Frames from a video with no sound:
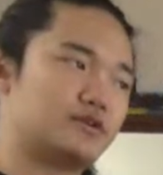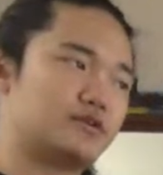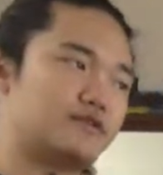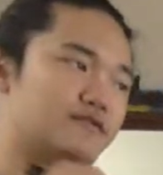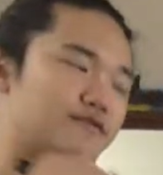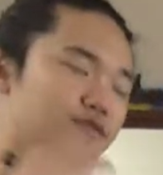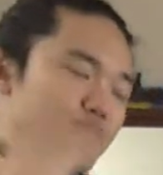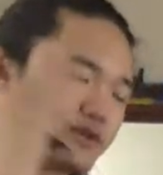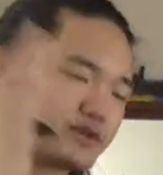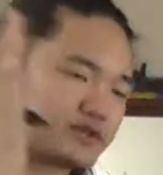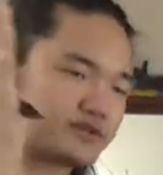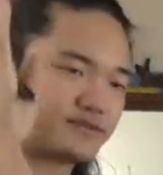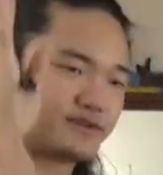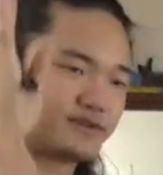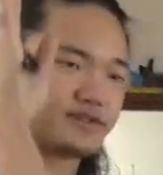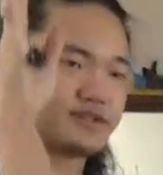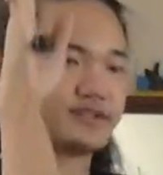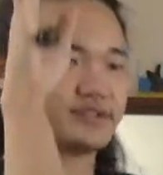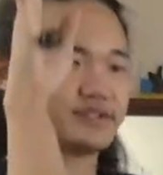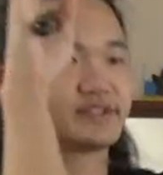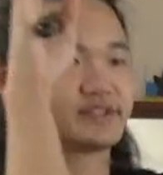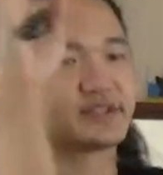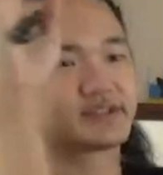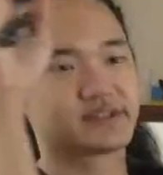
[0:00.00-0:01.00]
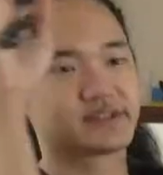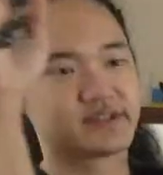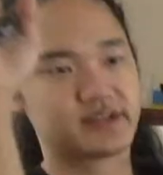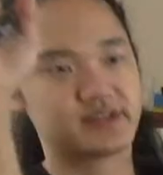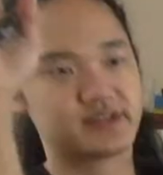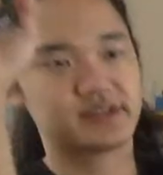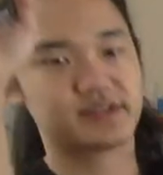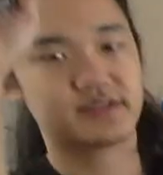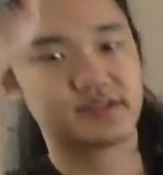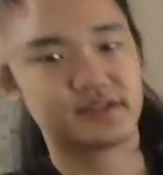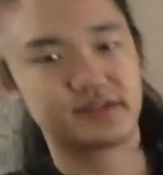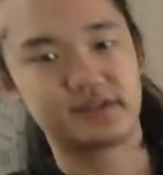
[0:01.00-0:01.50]
Force versus
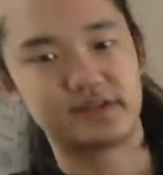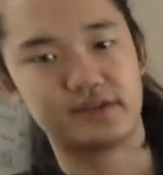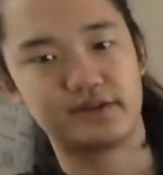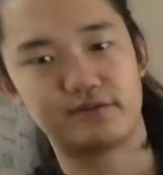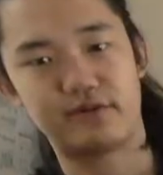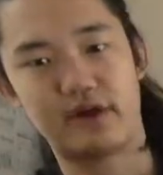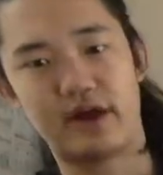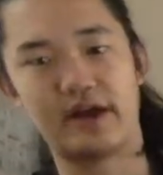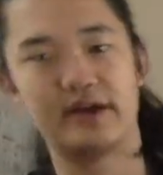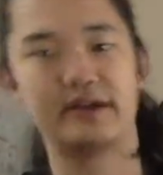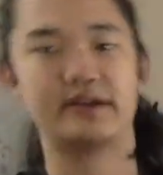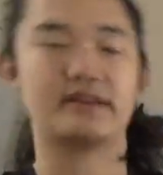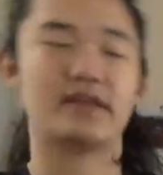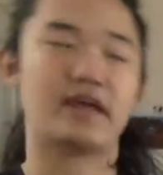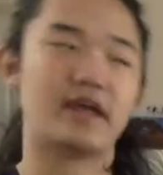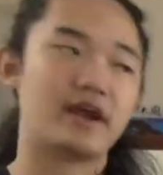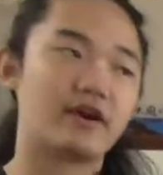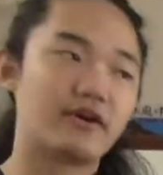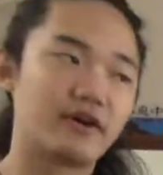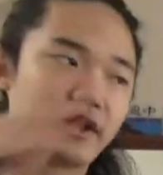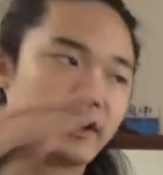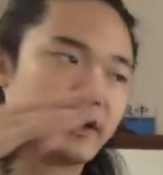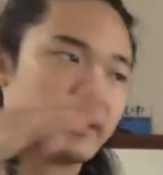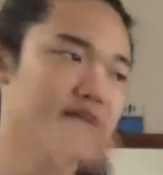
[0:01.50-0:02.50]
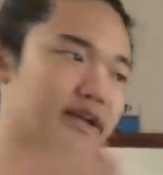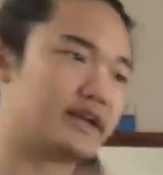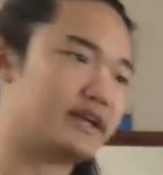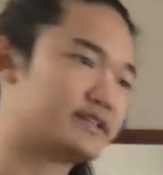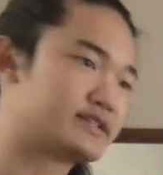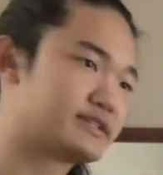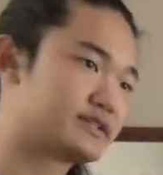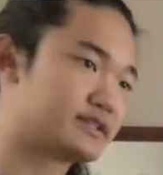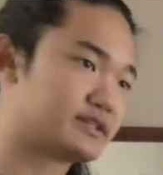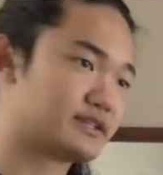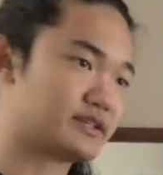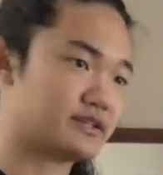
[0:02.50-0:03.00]
distance, right? Area,
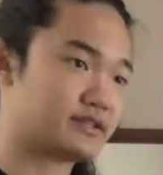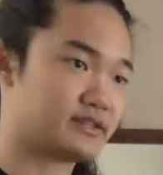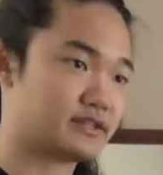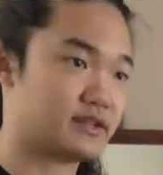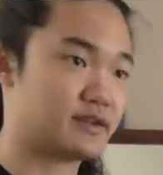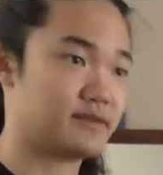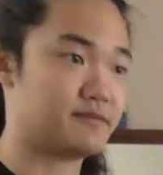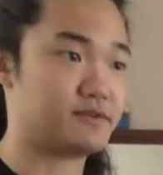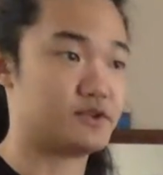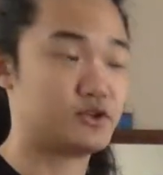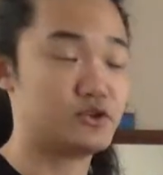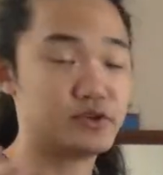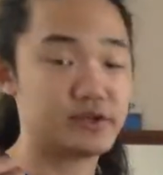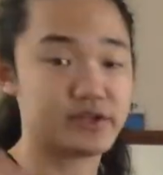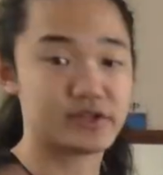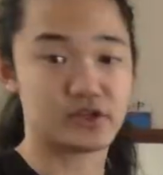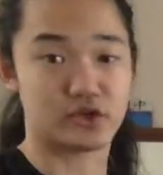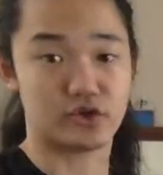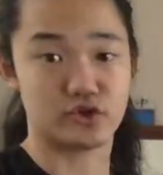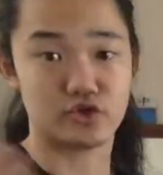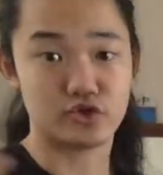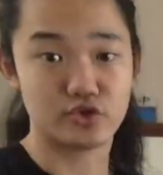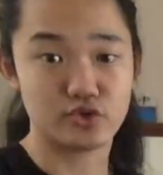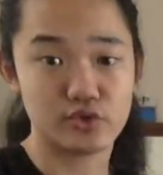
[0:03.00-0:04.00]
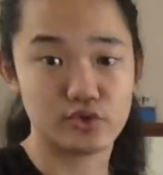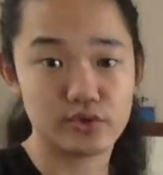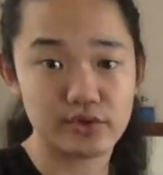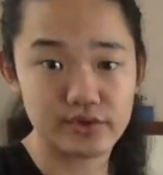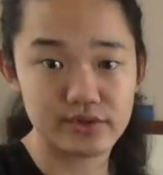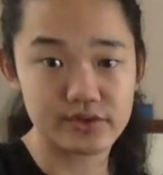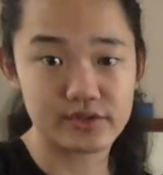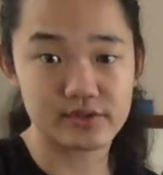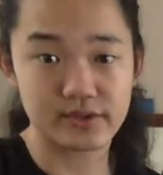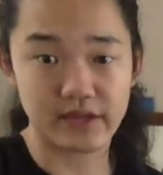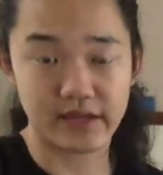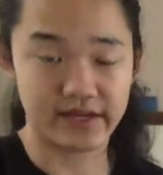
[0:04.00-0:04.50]
it's the units are
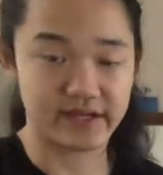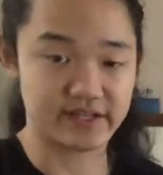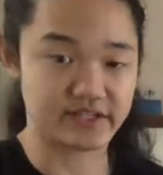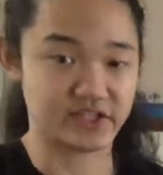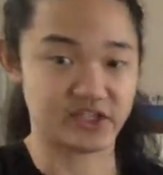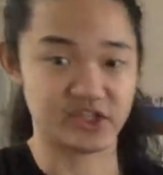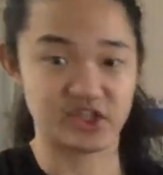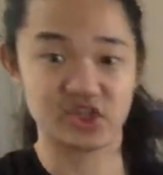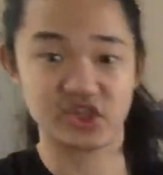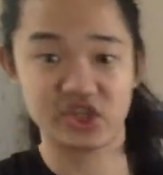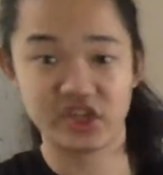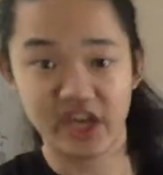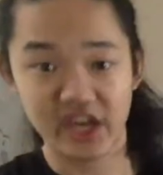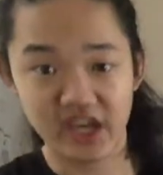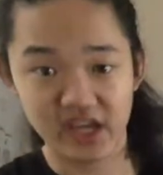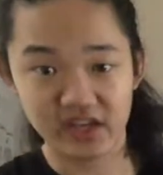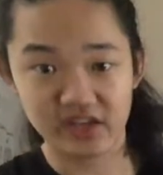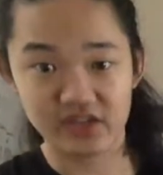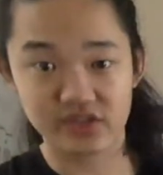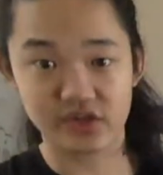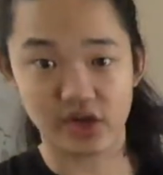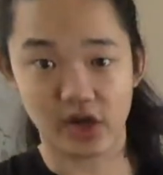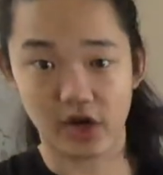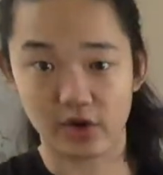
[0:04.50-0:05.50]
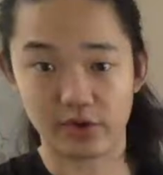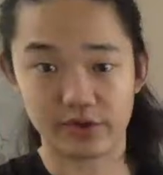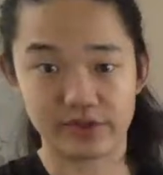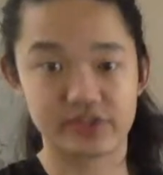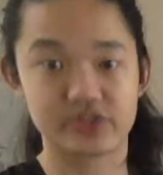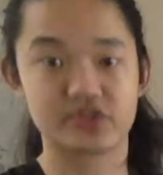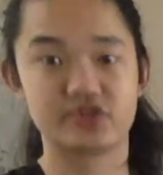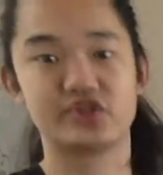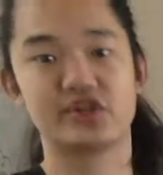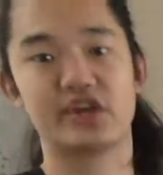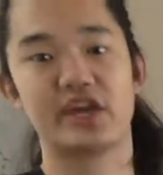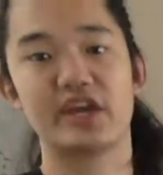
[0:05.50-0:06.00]
joules, and it's a change. Oh,
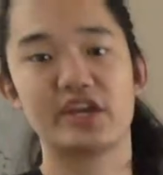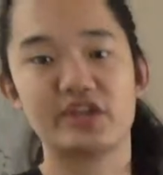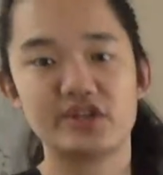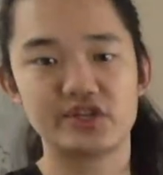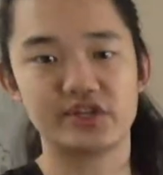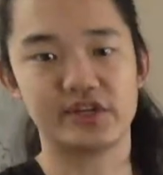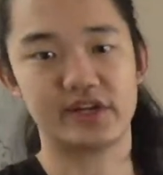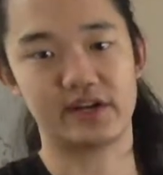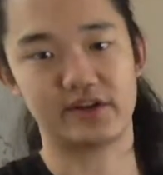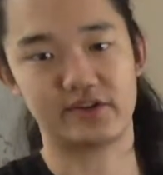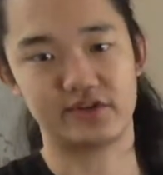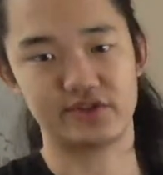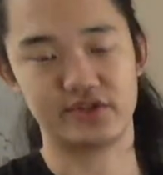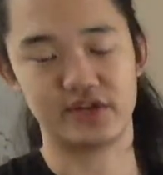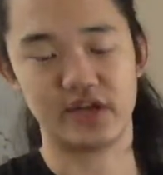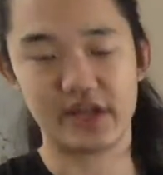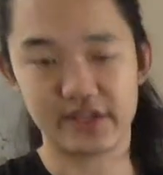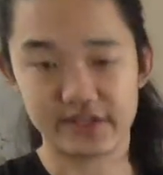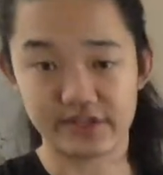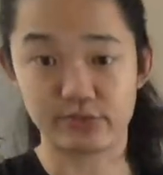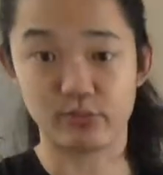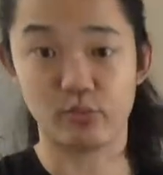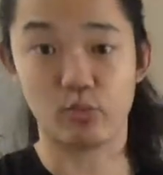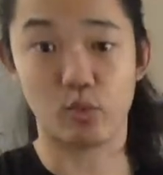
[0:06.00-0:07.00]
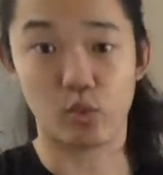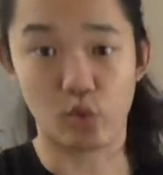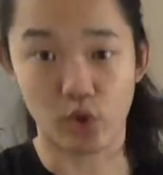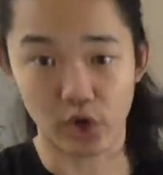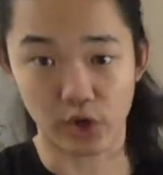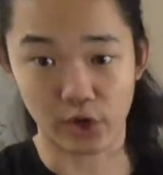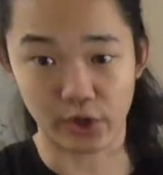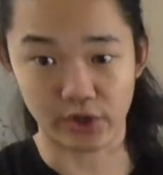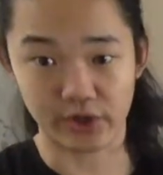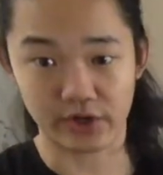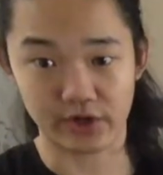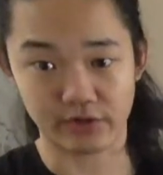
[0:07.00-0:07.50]
it's change in energy. It's
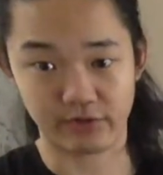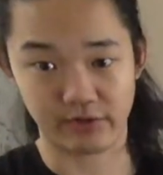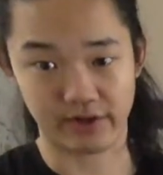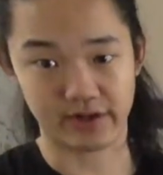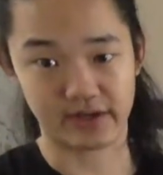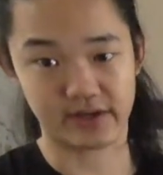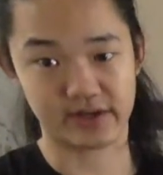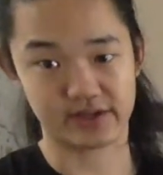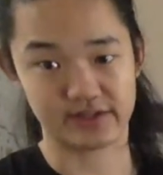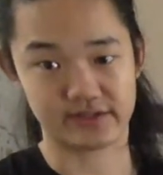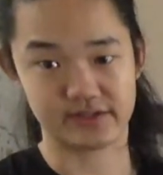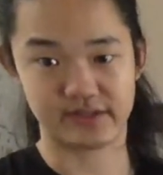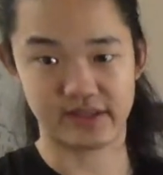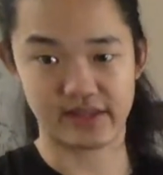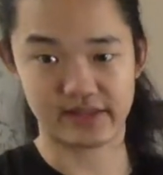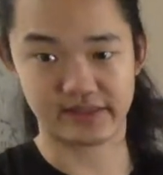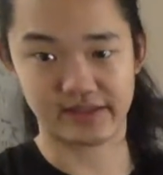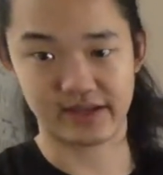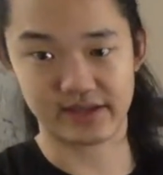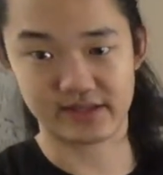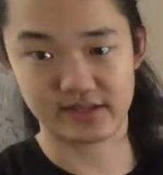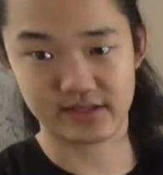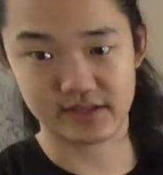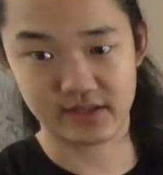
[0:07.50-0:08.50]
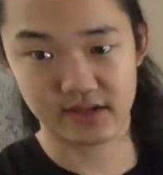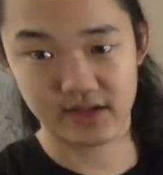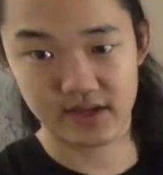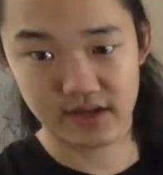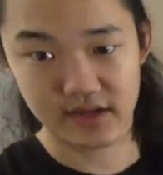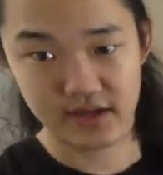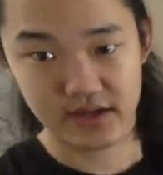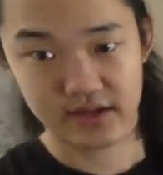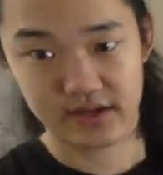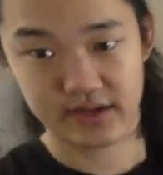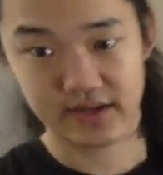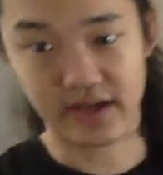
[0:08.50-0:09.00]
work, right? Because that's,
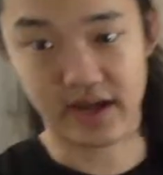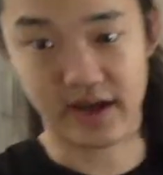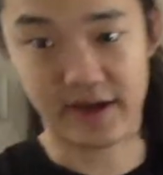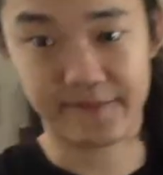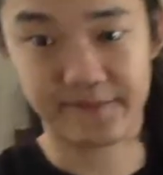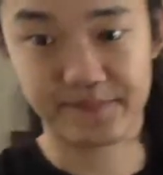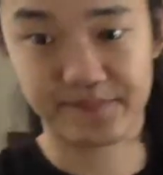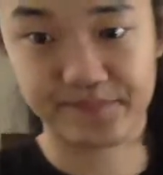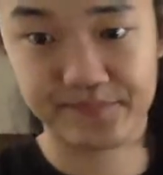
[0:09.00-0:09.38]
yeah.